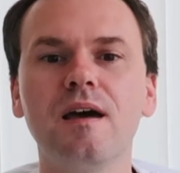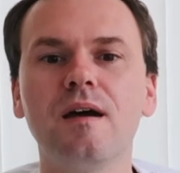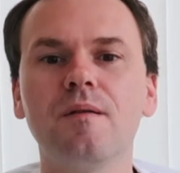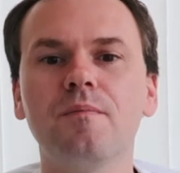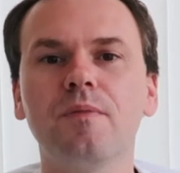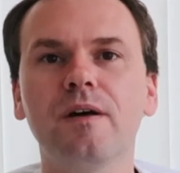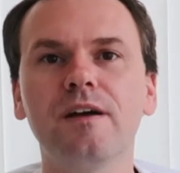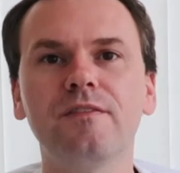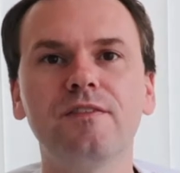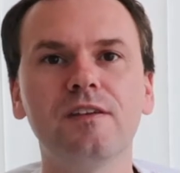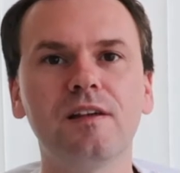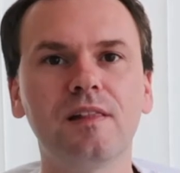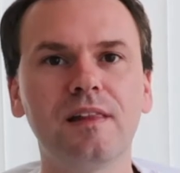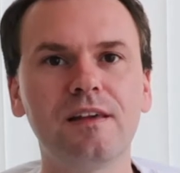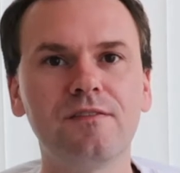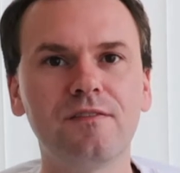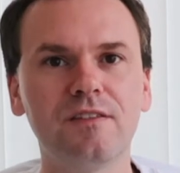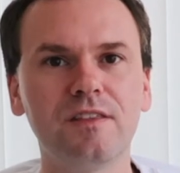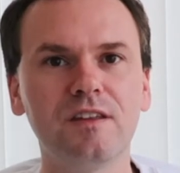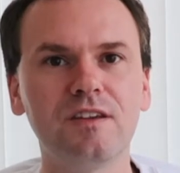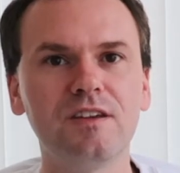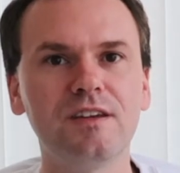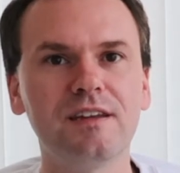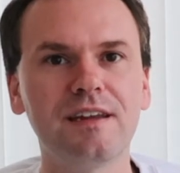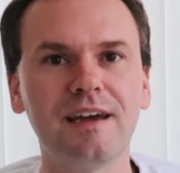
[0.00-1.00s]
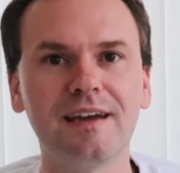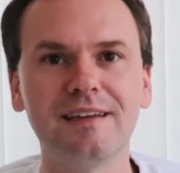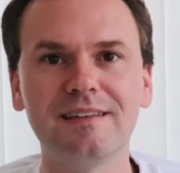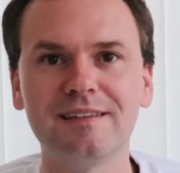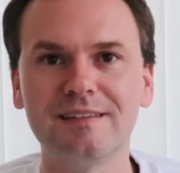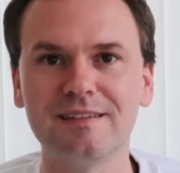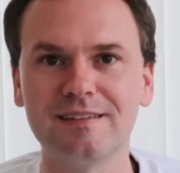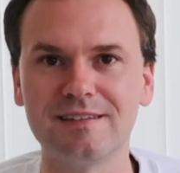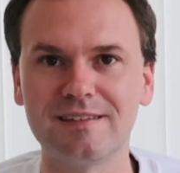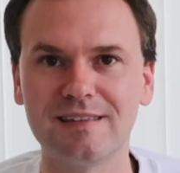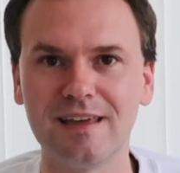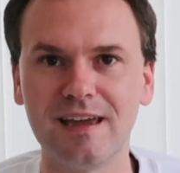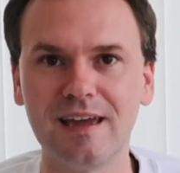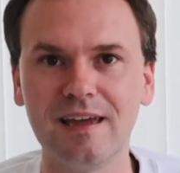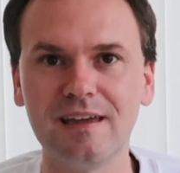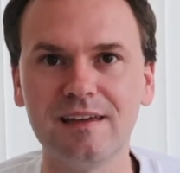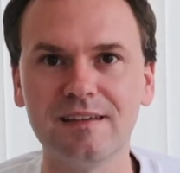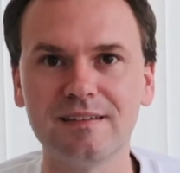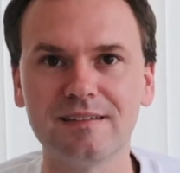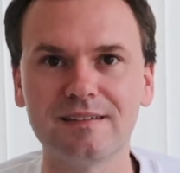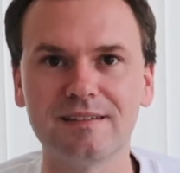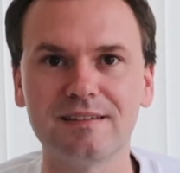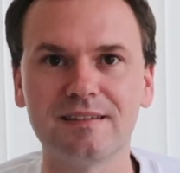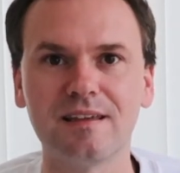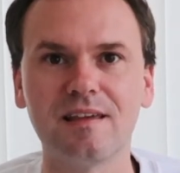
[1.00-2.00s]
But if you live in the United
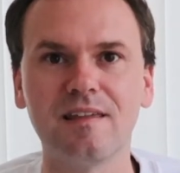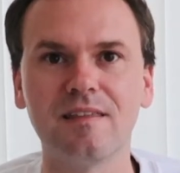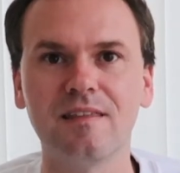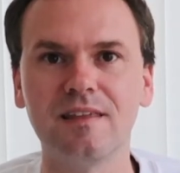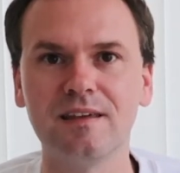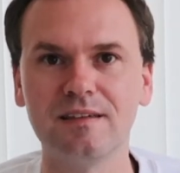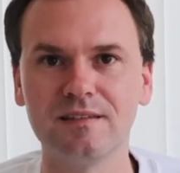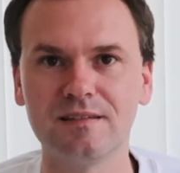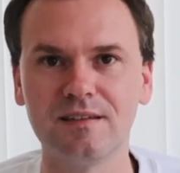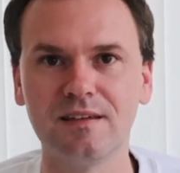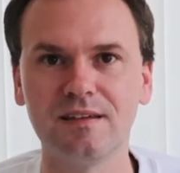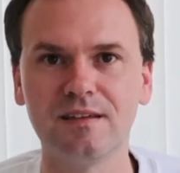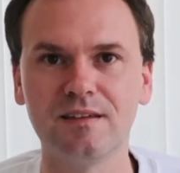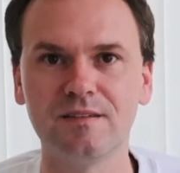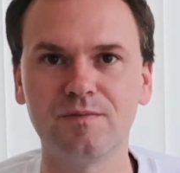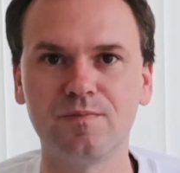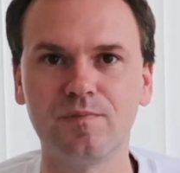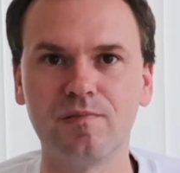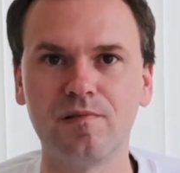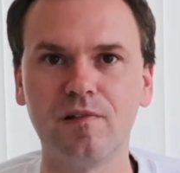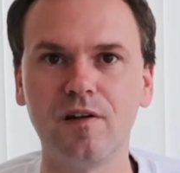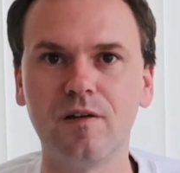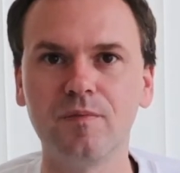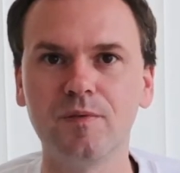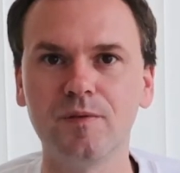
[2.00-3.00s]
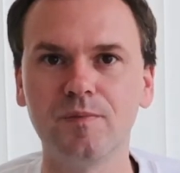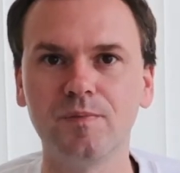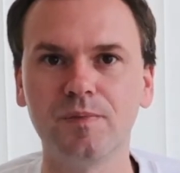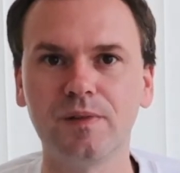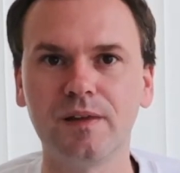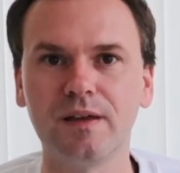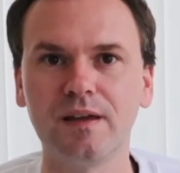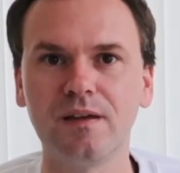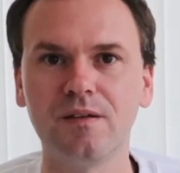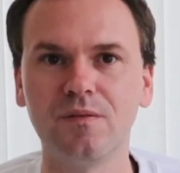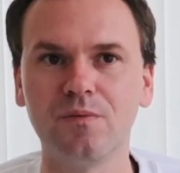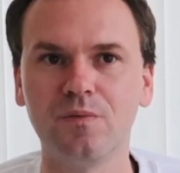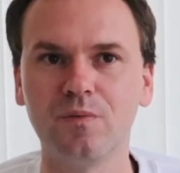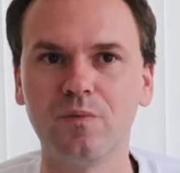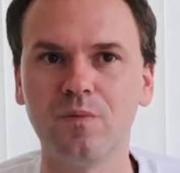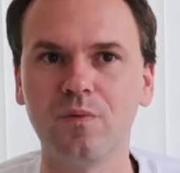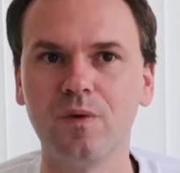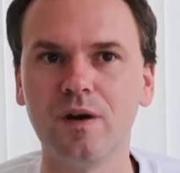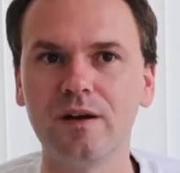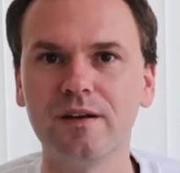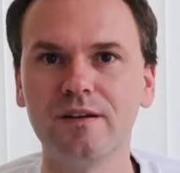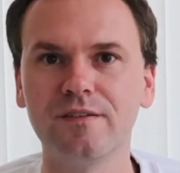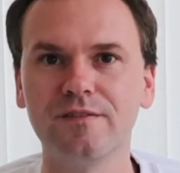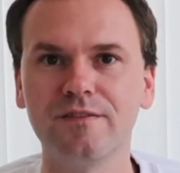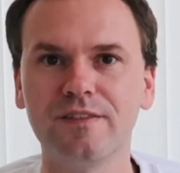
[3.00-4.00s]
States, this is probably
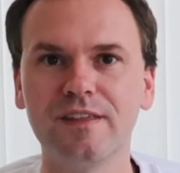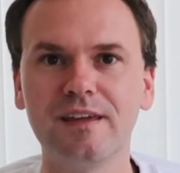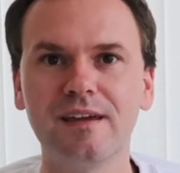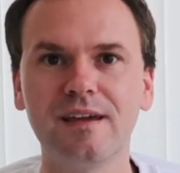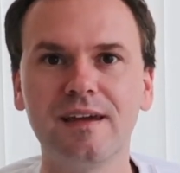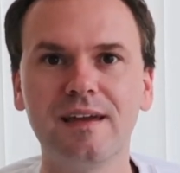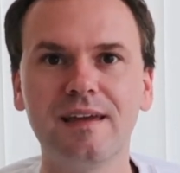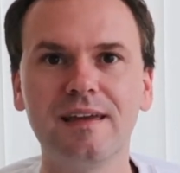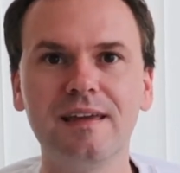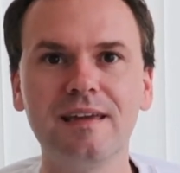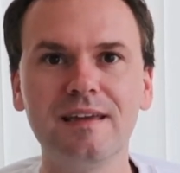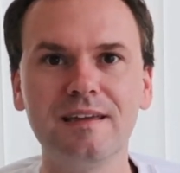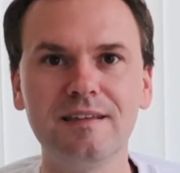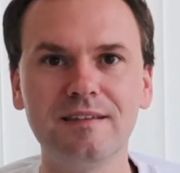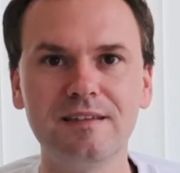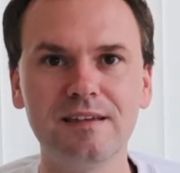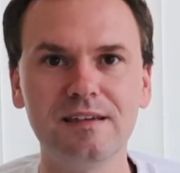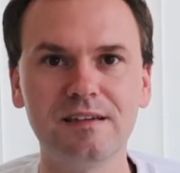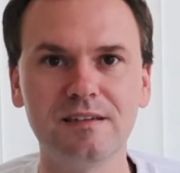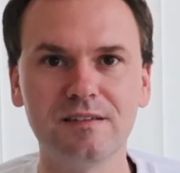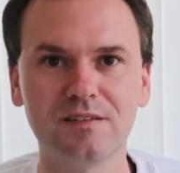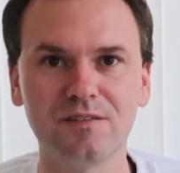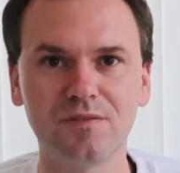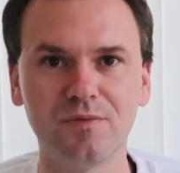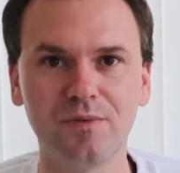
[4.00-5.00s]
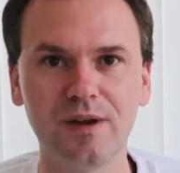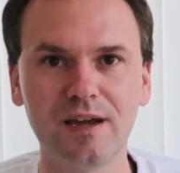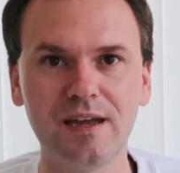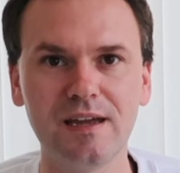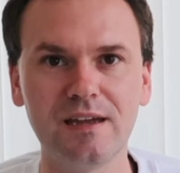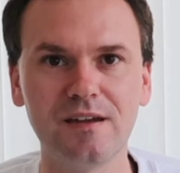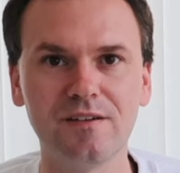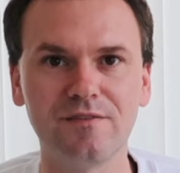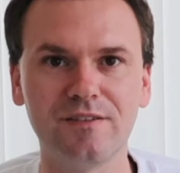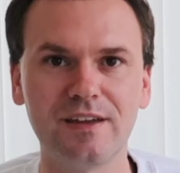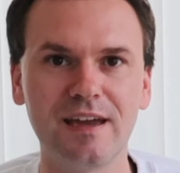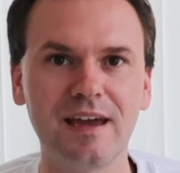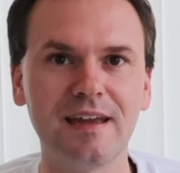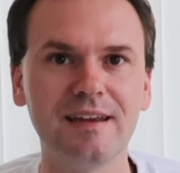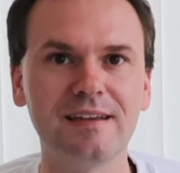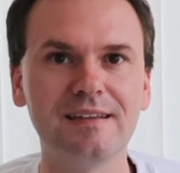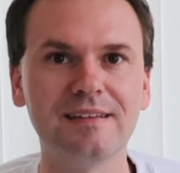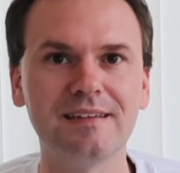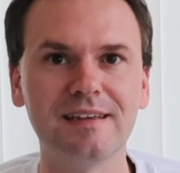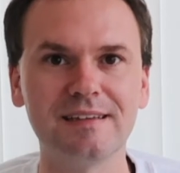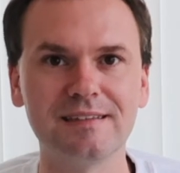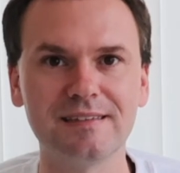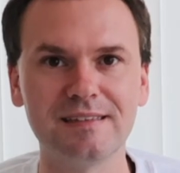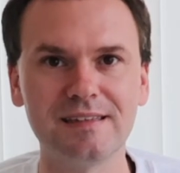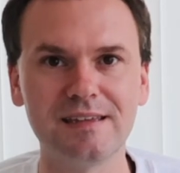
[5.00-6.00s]
one of the easiest way of getting
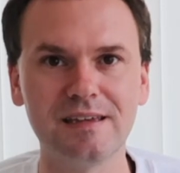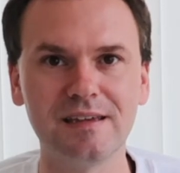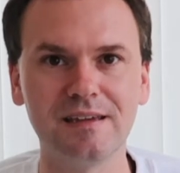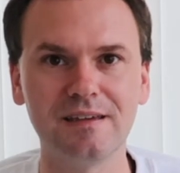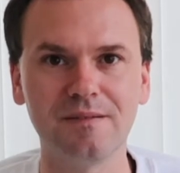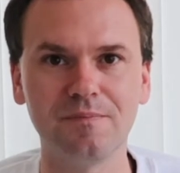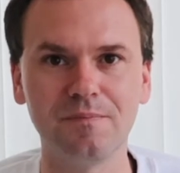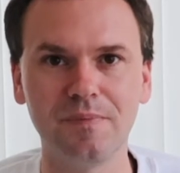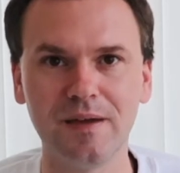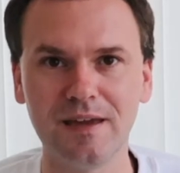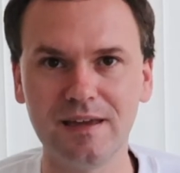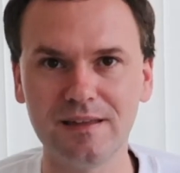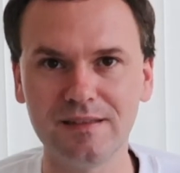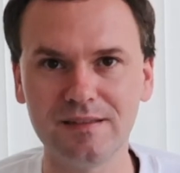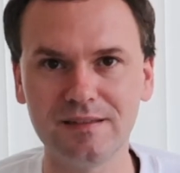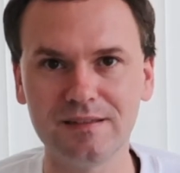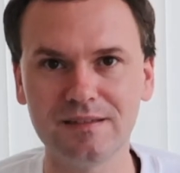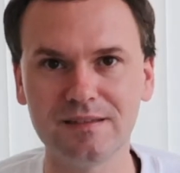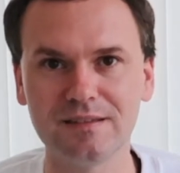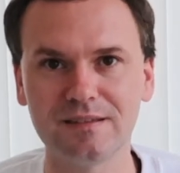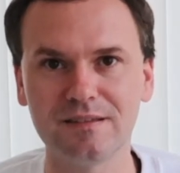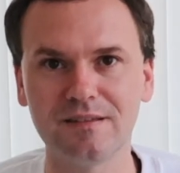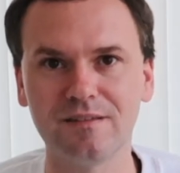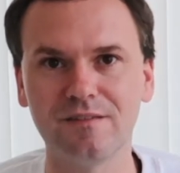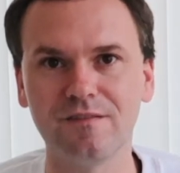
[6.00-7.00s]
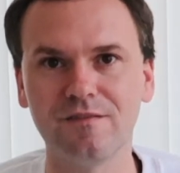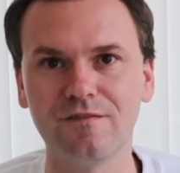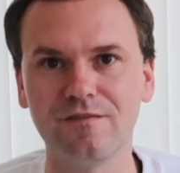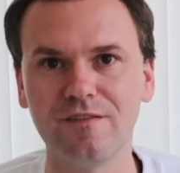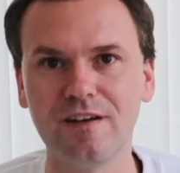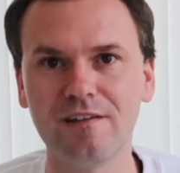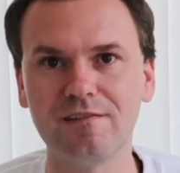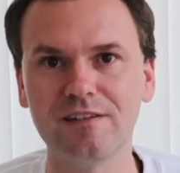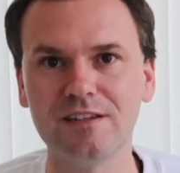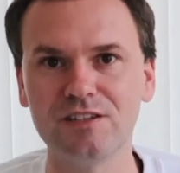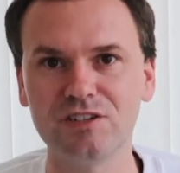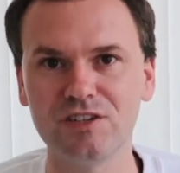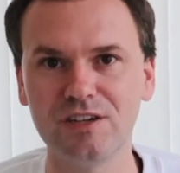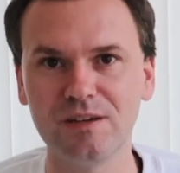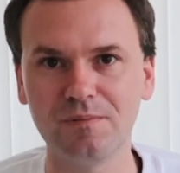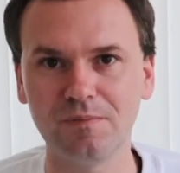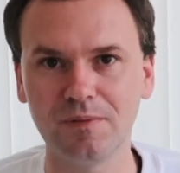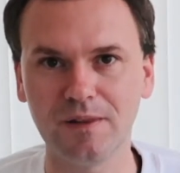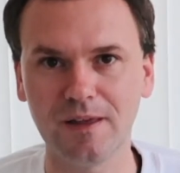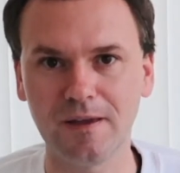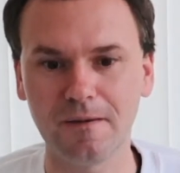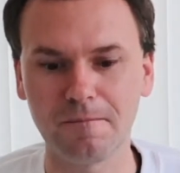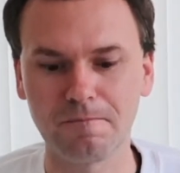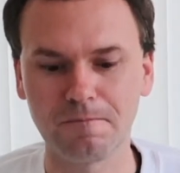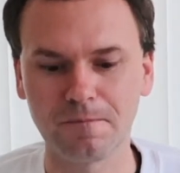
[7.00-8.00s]
Disney pins very
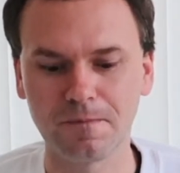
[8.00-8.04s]
cheaply.